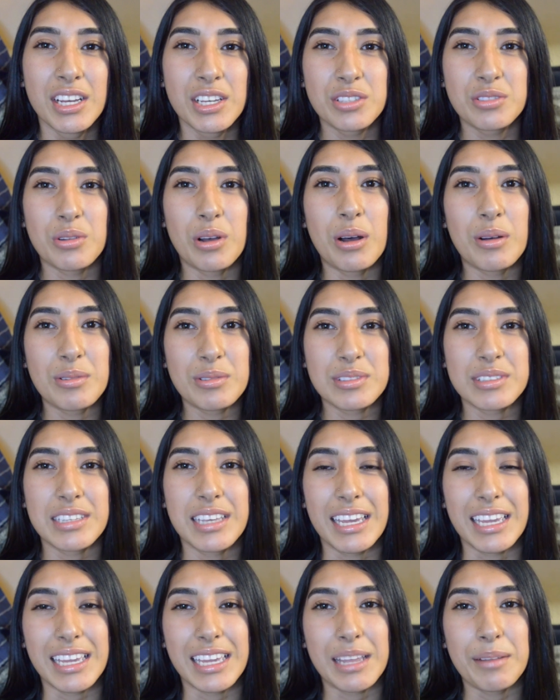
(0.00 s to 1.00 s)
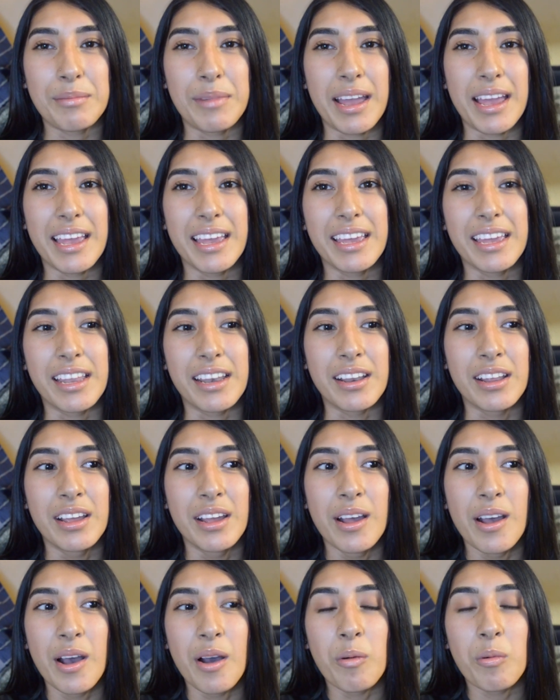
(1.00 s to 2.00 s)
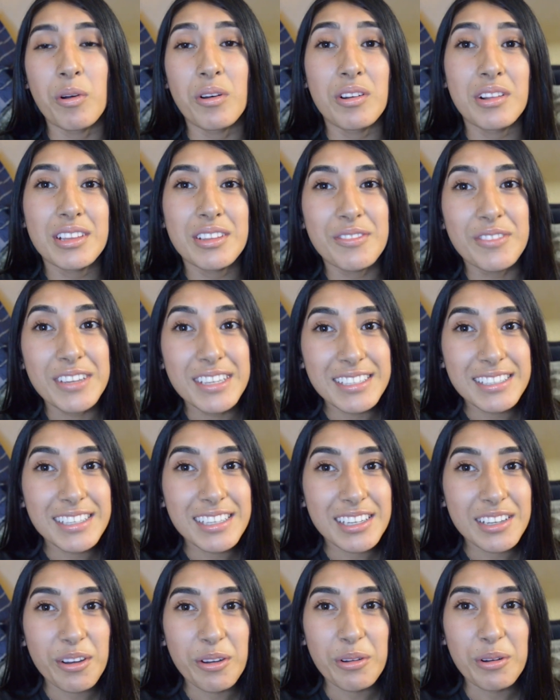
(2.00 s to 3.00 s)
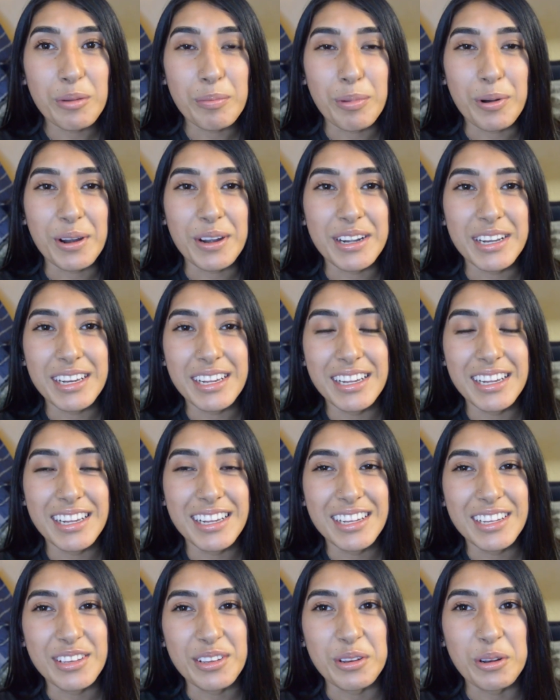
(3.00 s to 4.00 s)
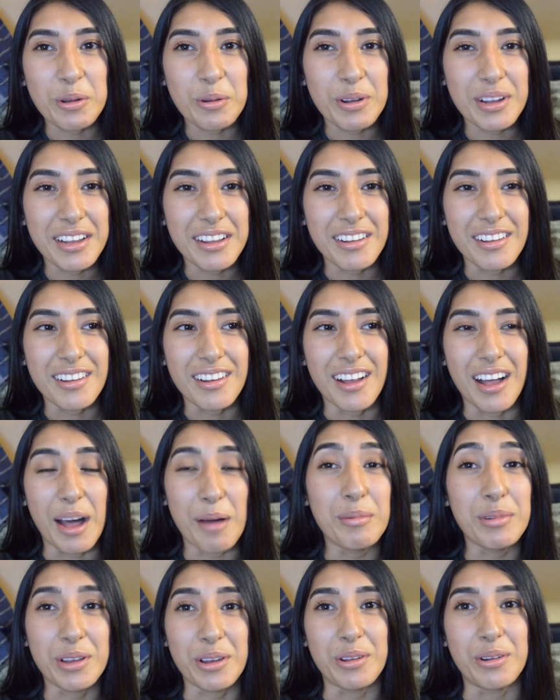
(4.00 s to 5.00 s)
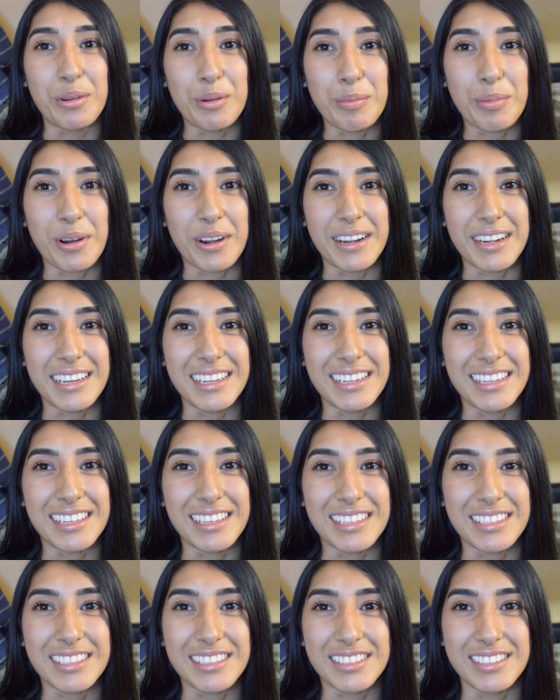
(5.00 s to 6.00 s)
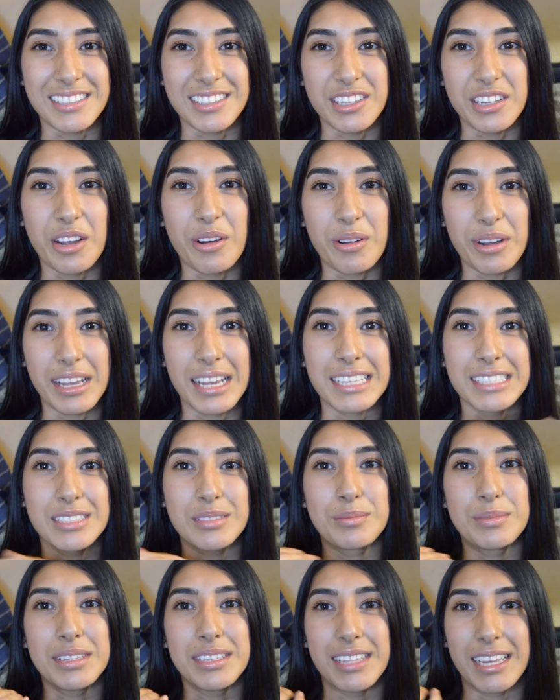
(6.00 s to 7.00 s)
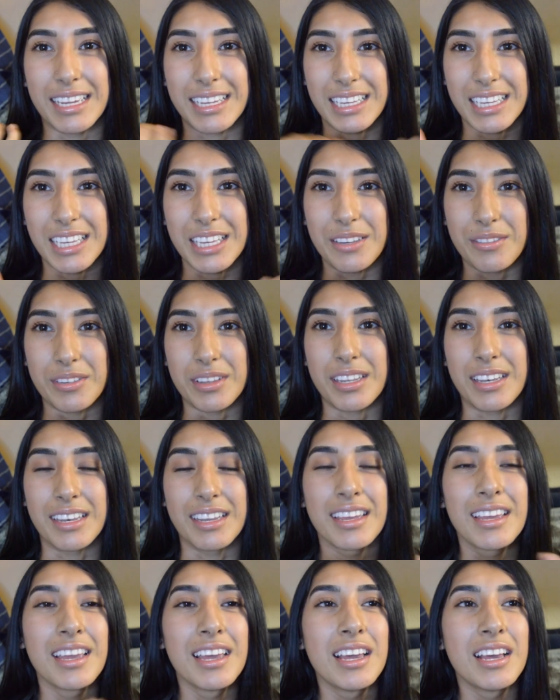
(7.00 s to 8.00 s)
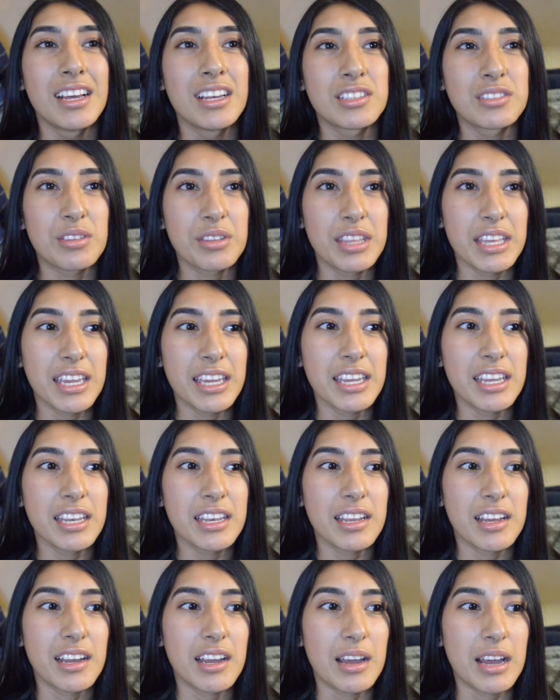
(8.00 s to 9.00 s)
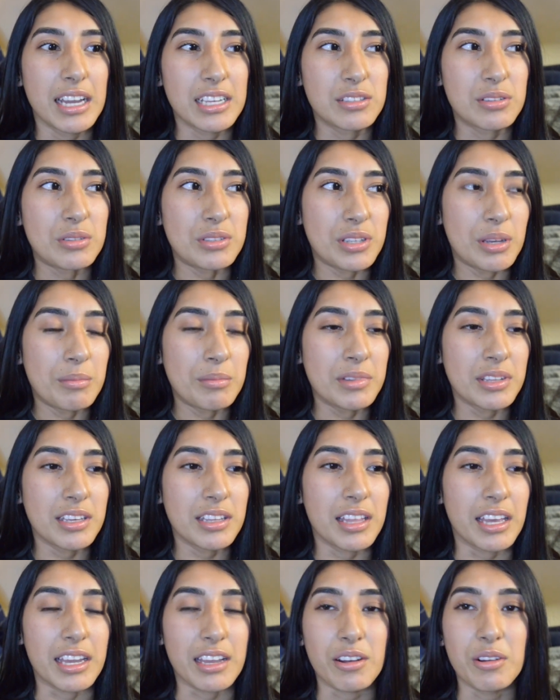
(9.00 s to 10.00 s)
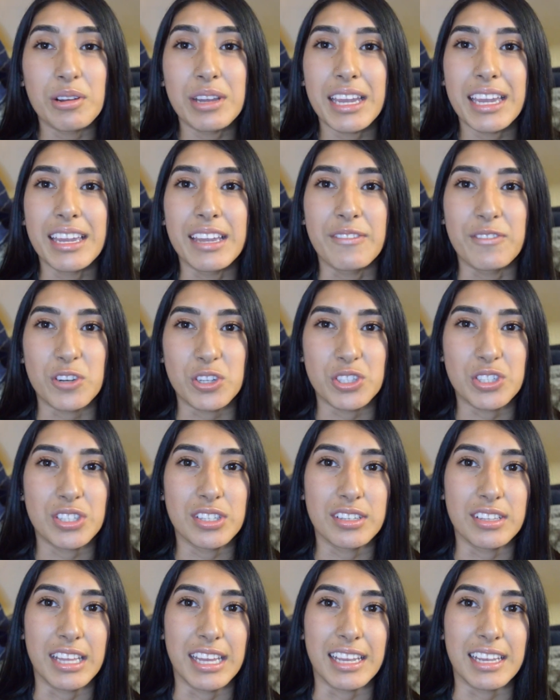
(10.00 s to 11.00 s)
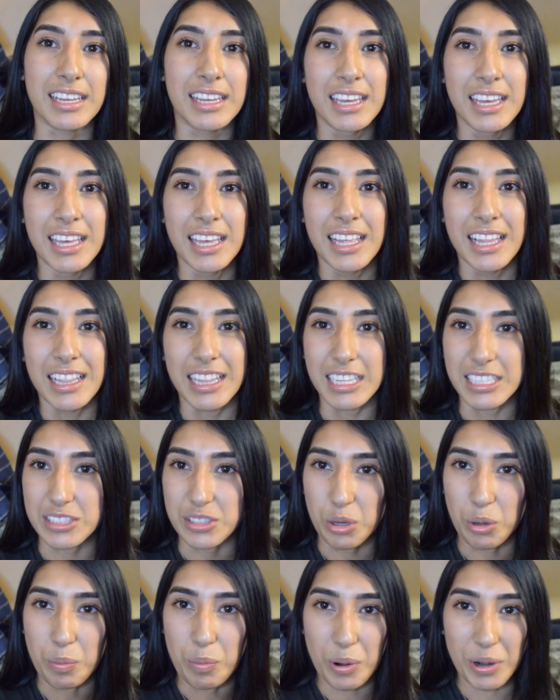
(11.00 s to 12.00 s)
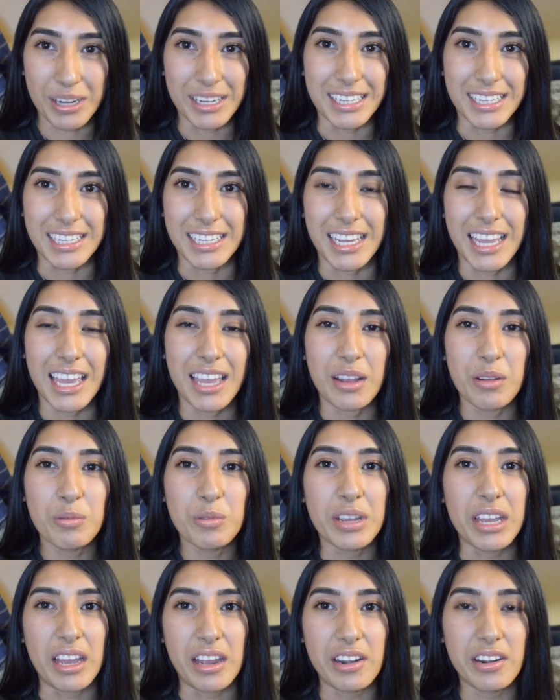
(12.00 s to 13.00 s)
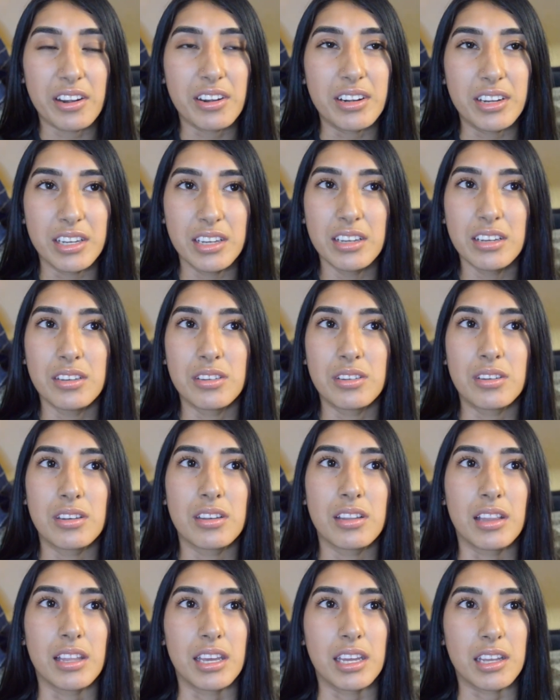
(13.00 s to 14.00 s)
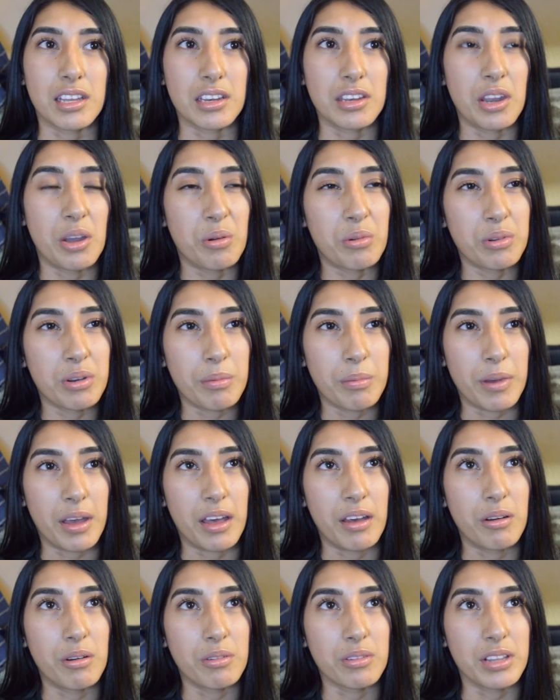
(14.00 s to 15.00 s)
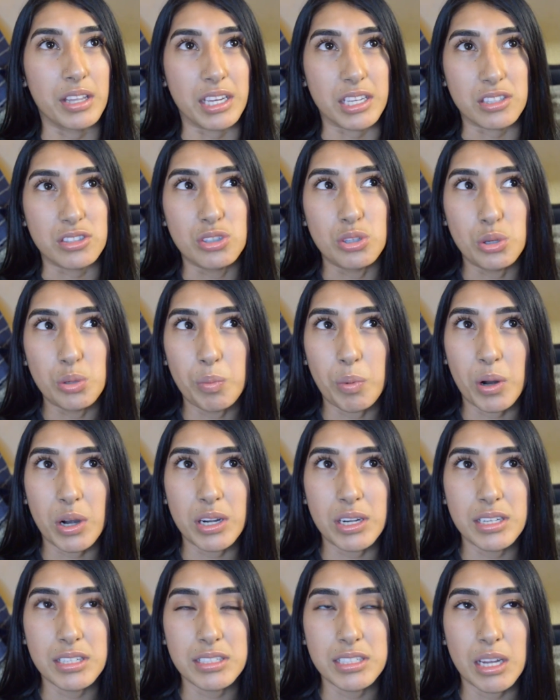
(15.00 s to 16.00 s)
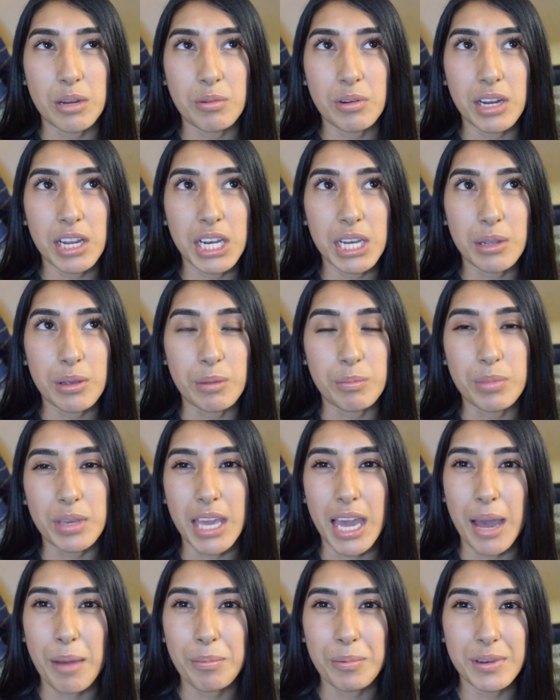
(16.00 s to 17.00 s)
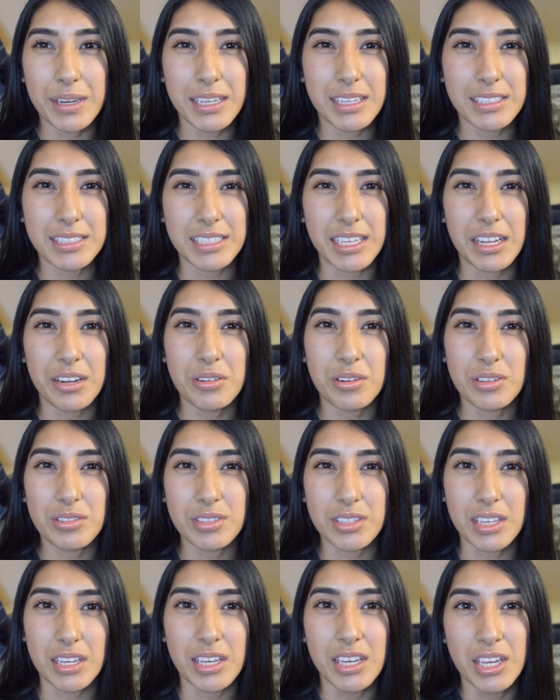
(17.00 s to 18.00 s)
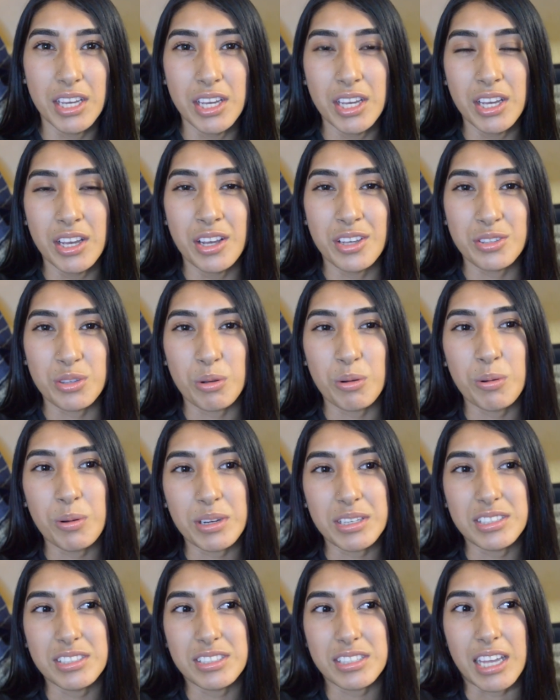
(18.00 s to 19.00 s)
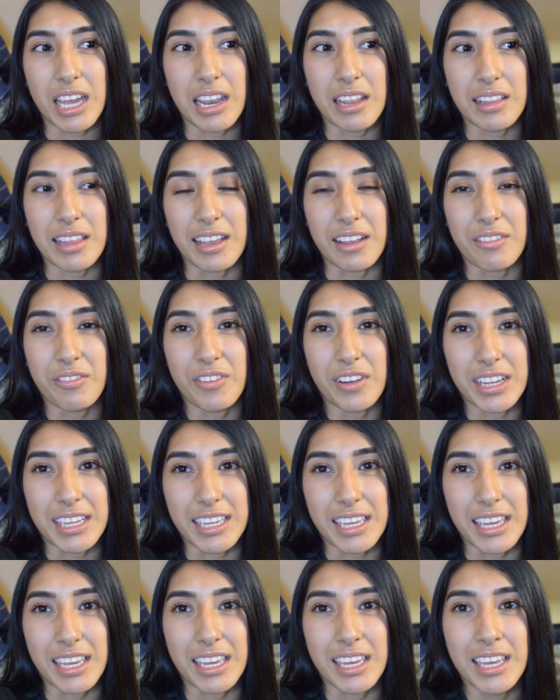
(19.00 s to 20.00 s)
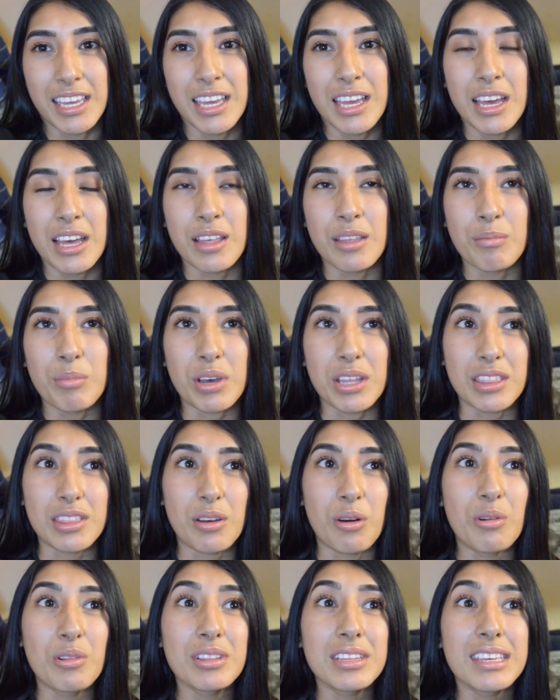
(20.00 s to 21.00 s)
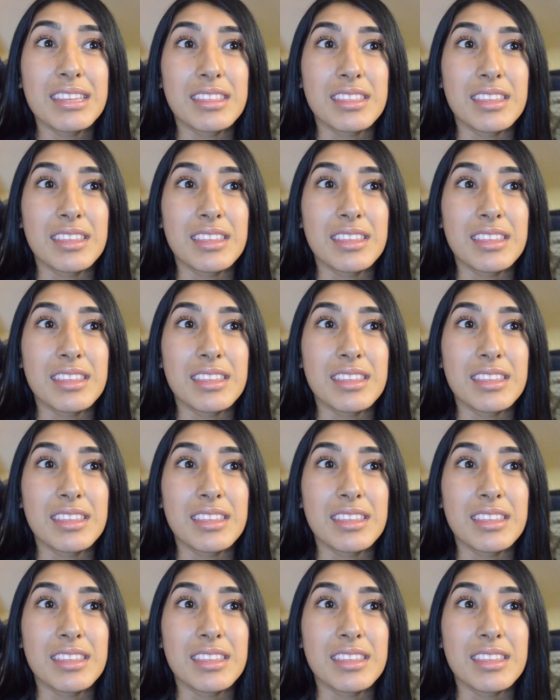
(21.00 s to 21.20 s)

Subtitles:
so I was like in my head, well, if he's gonna go to a party, you know what, I'm gonna go to a party, because you know it has to be like even. So then I told Emily like, okay, for sure, like let's go party. And we had already like known about like 2 parties that were gonna be happening in Santa Rosa, so we were just kind of like, fuck it. But the only